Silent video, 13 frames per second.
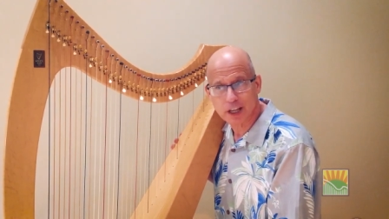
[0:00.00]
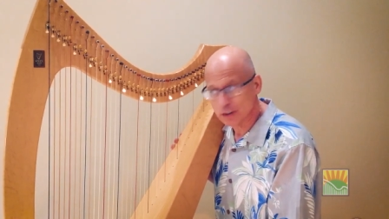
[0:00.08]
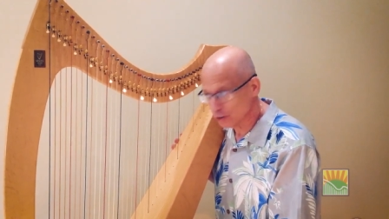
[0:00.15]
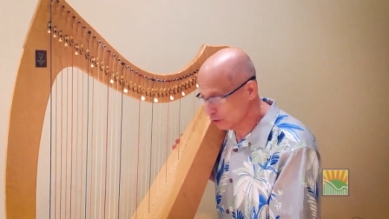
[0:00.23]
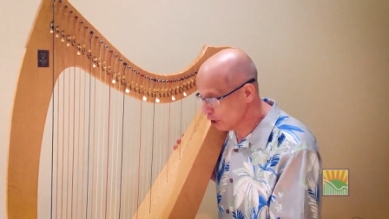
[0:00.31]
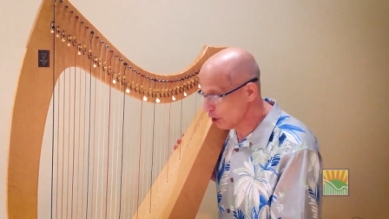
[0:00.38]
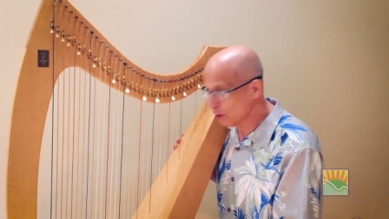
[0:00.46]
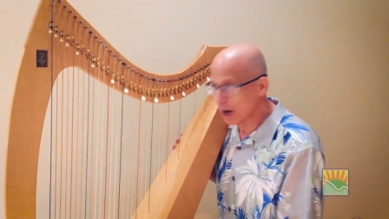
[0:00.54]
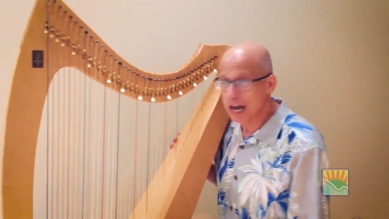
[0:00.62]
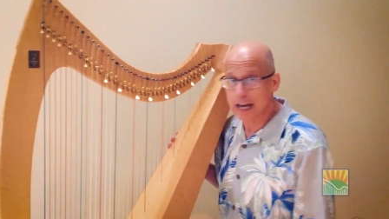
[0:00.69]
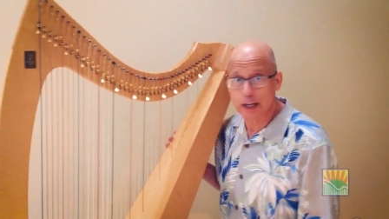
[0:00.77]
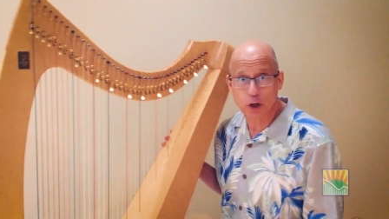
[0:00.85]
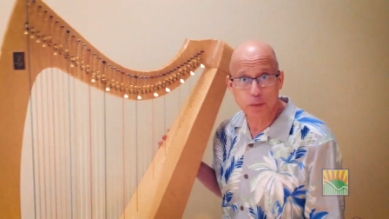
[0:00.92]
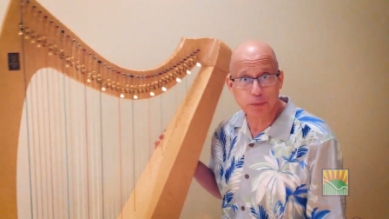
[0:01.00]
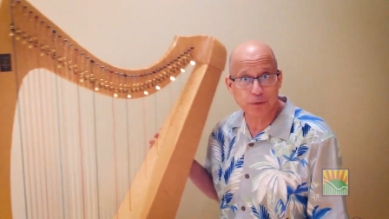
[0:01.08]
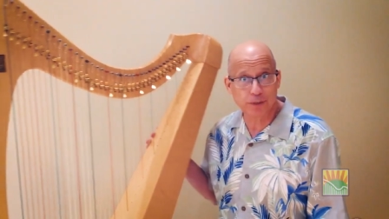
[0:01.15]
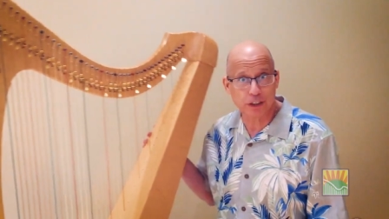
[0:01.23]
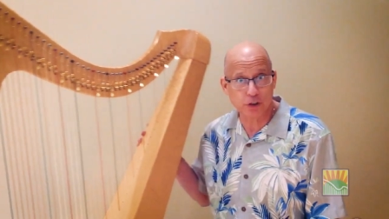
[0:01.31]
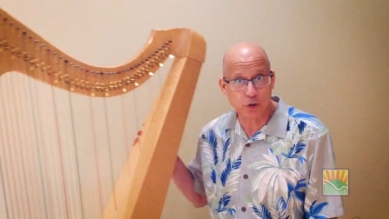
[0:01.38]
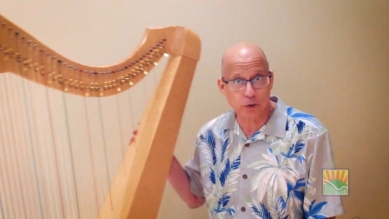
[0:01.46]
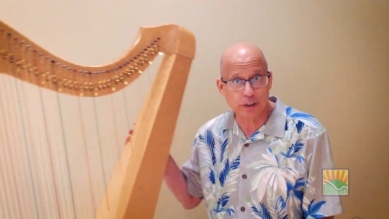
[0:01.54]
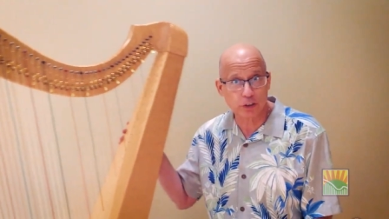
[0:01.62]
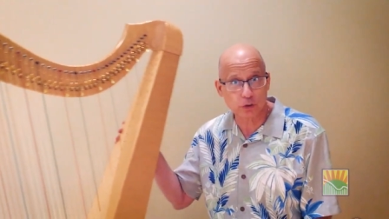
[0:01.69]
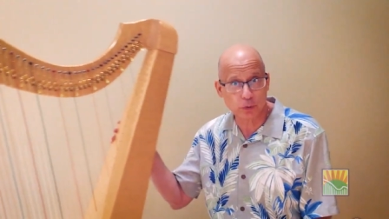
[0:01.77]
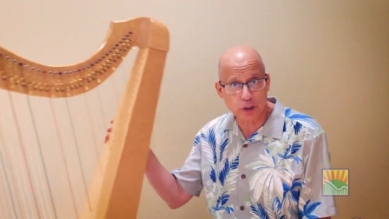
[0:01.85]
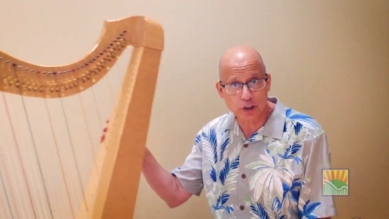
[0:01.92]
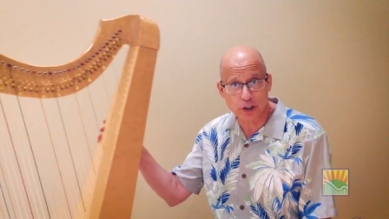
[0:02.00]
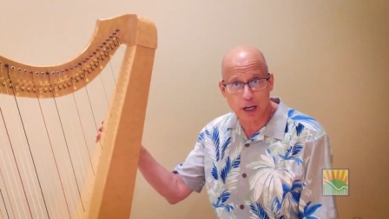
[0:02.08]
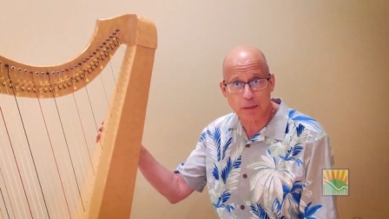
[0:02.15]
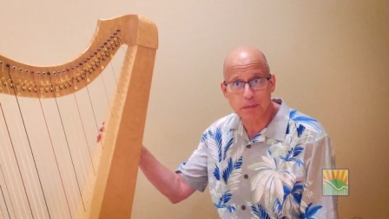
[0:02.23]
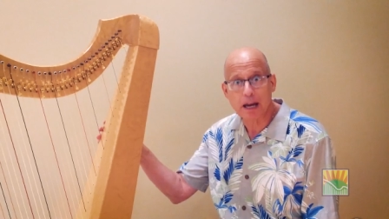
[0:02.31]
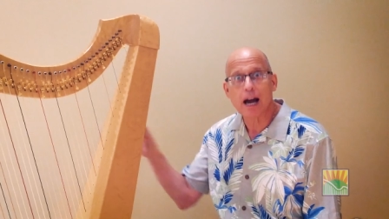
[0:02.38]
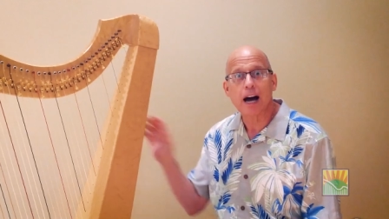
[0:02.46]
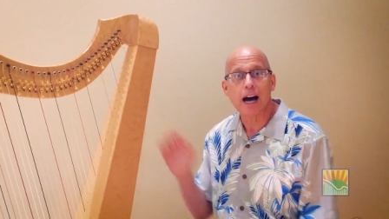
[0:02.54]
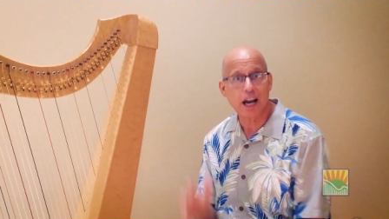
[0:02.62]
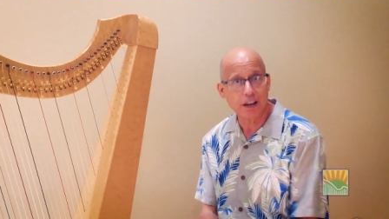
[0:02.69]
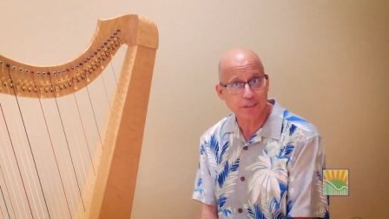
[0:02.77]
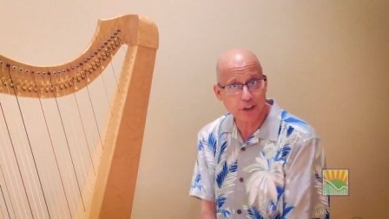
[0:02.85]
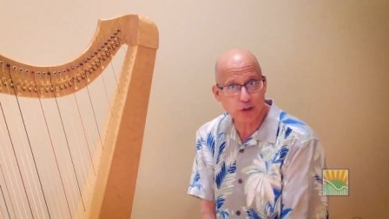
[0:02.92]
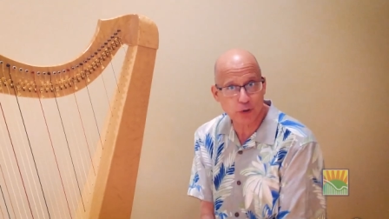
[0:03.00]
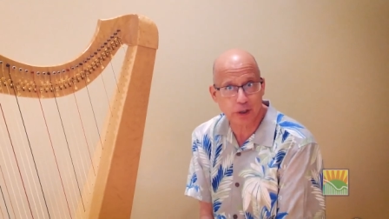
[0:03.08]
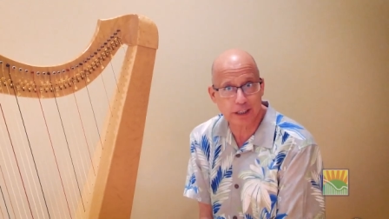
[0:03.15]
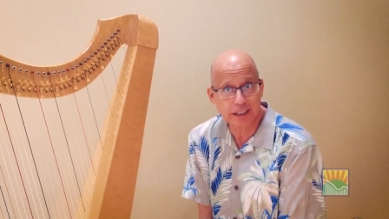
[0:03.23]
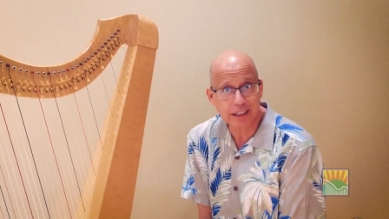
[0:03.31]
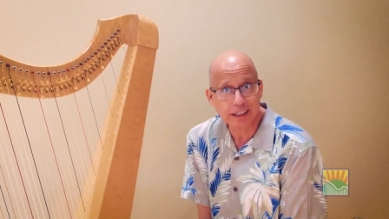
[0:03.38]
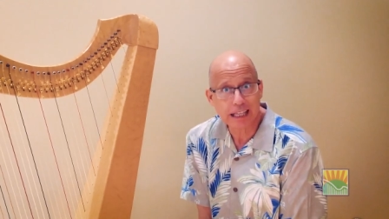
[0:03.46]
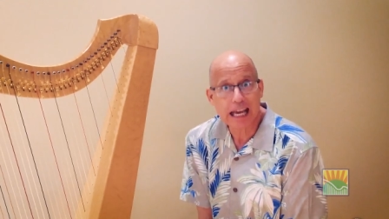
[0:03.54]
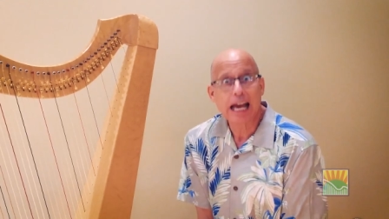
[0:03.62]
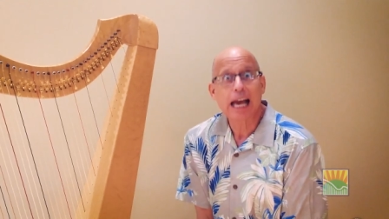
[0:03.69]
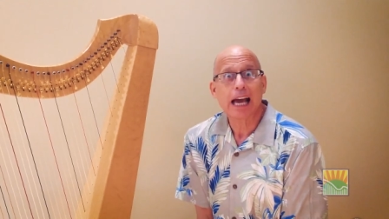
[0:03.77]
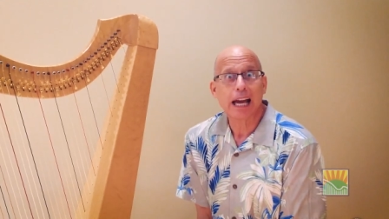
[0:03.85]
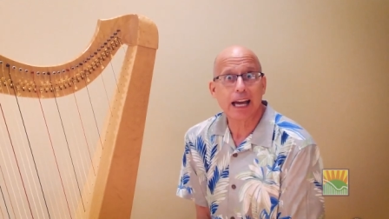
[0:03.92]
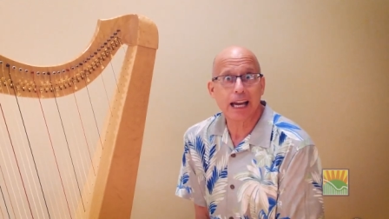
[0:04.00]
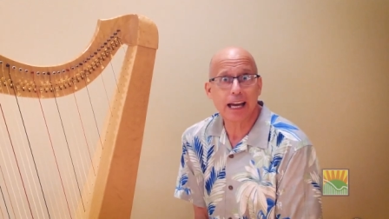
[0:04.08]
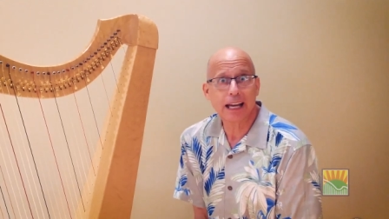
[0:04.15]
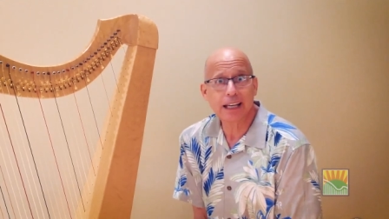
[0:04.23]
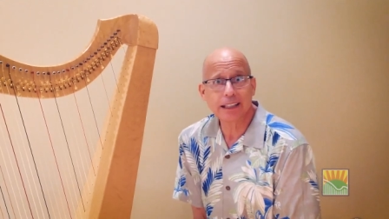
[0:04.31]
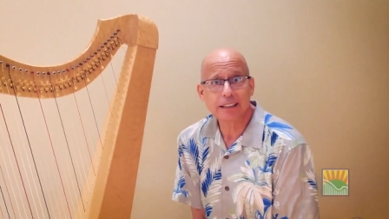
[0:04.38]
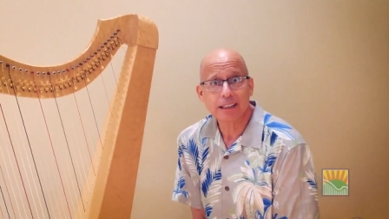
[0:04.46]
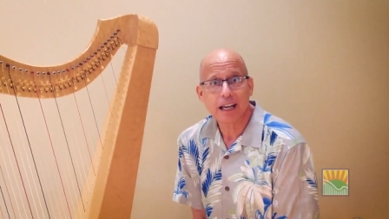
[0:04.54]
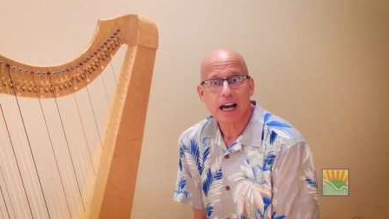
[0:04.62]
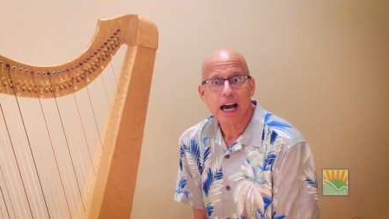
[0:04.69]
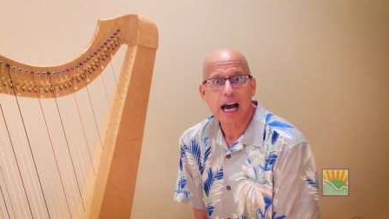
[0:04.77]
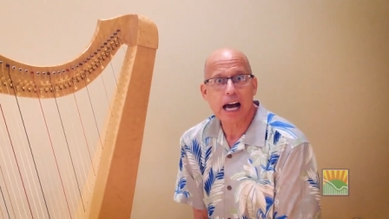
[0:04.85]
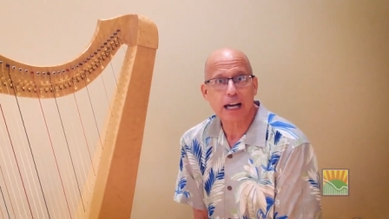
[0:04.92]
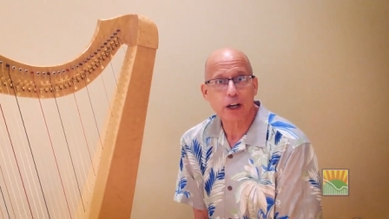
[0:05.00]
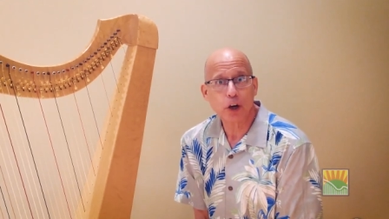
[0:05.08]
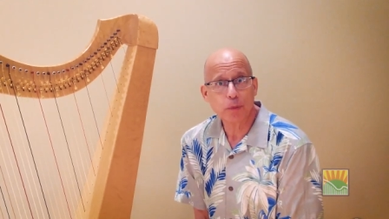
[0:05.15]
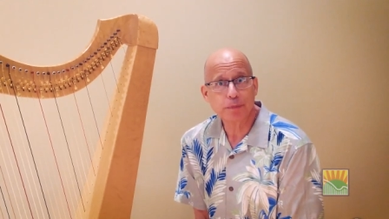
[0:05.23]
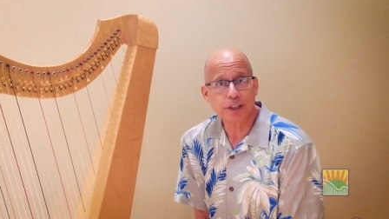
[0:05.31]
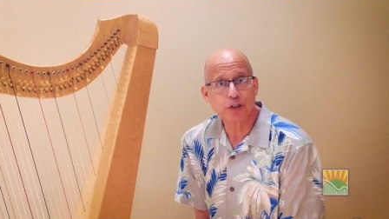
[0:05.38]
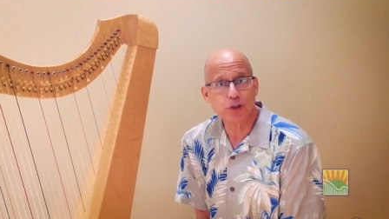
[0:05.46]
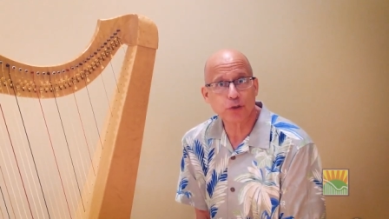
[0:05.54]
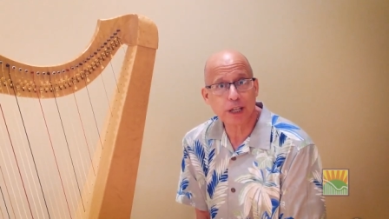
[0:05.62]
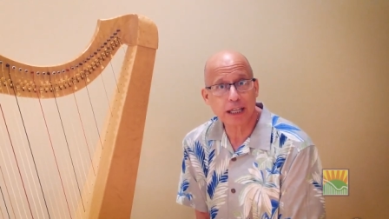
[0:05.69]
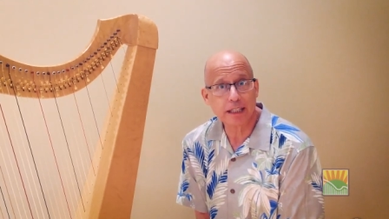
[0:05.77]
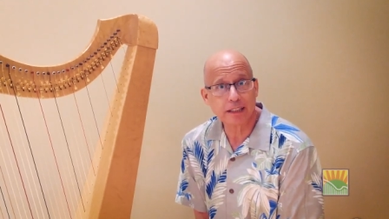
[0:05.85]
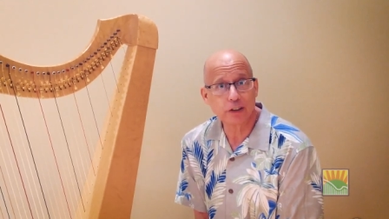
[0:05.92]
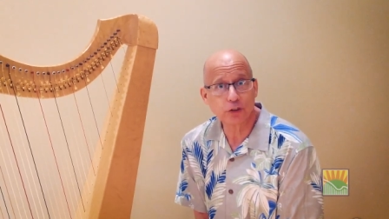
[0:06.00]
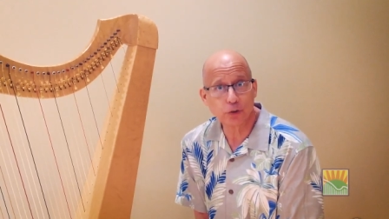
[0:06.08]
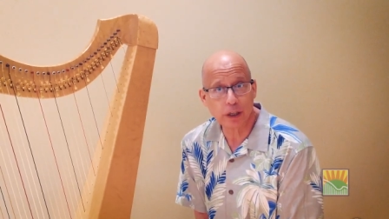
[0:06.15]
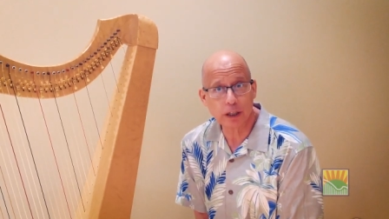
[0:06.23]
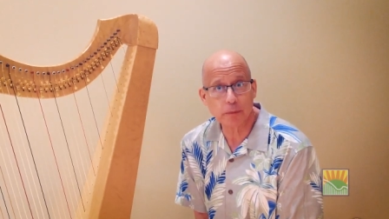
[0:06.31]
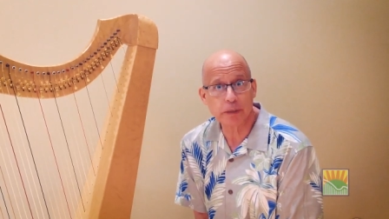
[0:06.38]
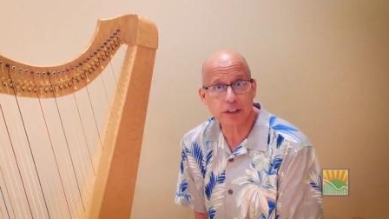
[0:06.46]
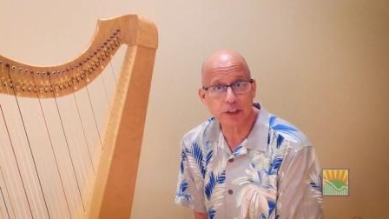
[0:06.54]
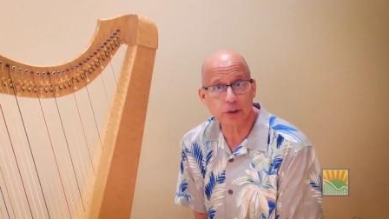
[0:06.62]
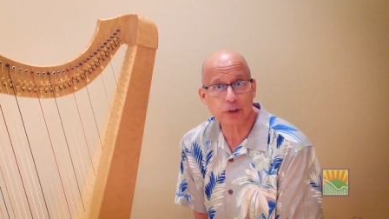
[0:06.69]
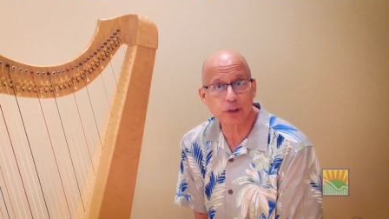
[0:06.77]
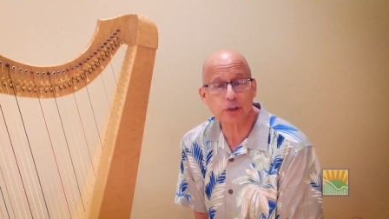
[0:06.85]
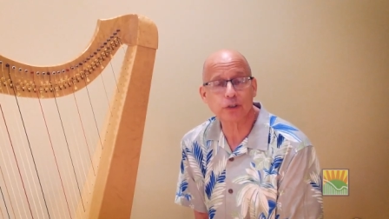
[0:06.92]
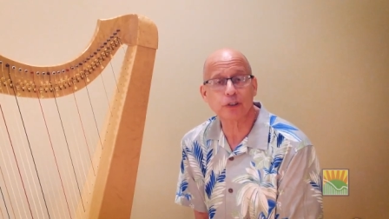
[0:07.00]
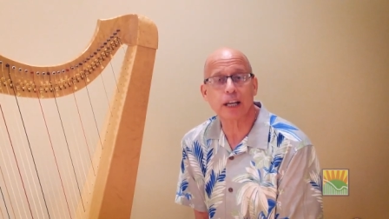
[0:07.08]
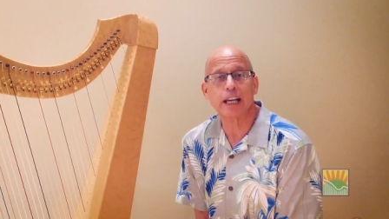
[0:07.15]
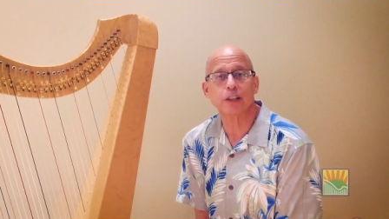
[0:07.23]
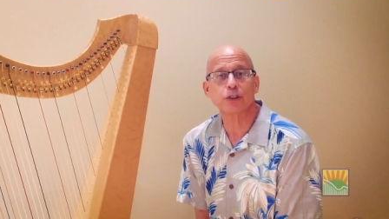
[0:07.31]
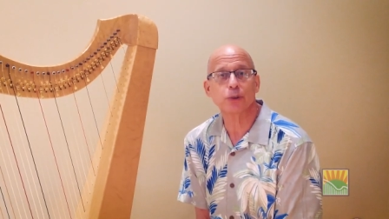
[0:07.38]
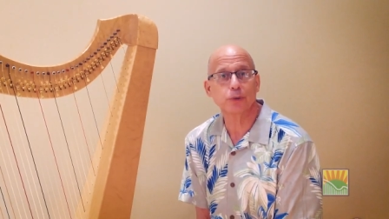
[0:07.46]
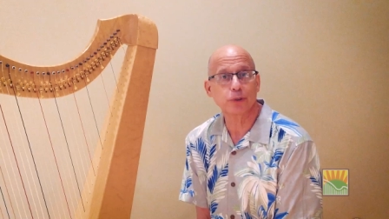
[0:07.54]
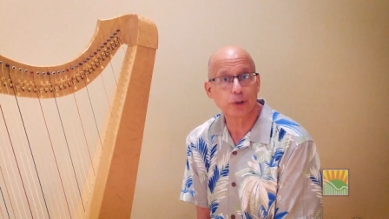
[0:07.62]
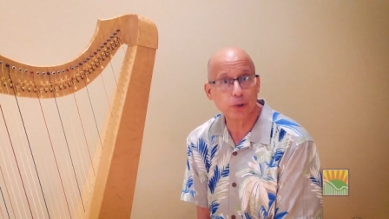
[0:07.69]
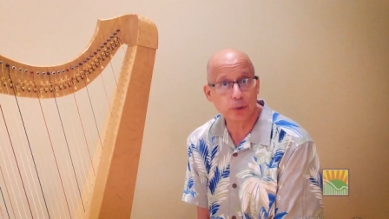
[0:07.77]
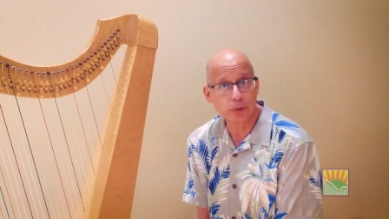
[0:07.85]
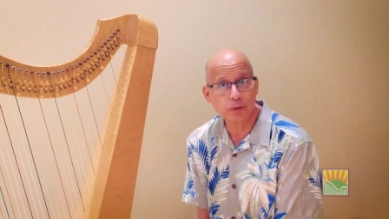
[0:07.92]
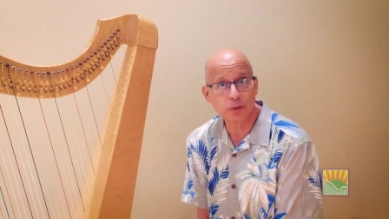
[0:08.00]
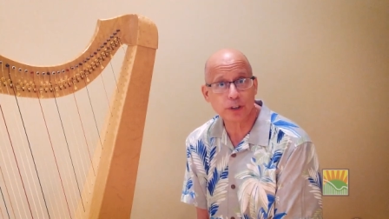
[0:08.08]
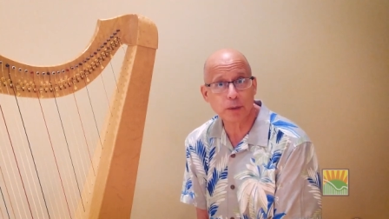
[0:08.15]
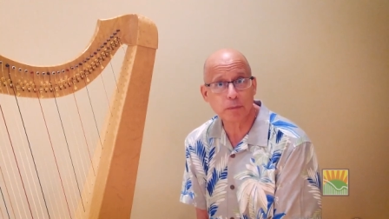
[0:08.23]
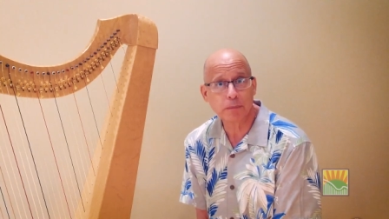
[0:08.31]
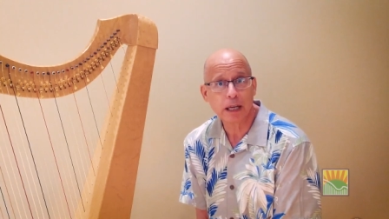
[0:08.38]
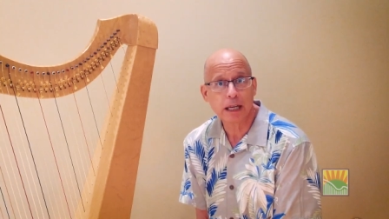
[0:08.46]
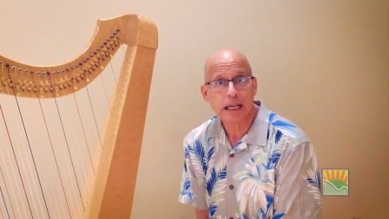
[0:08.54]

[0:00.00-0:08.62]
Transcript: So I hope you've enjoyed this workshop. I've enjoyed it. And I hope that you take these training materials and you use them